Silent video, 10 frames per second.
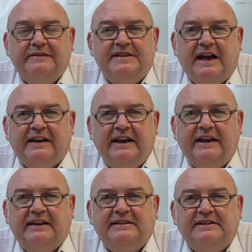of
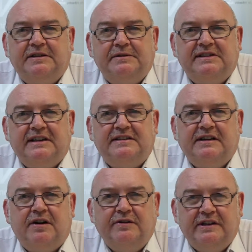techniques to assess
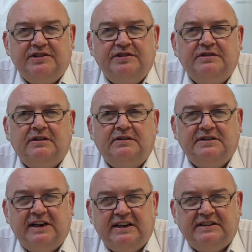the condition or
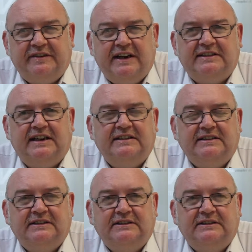status of an asset.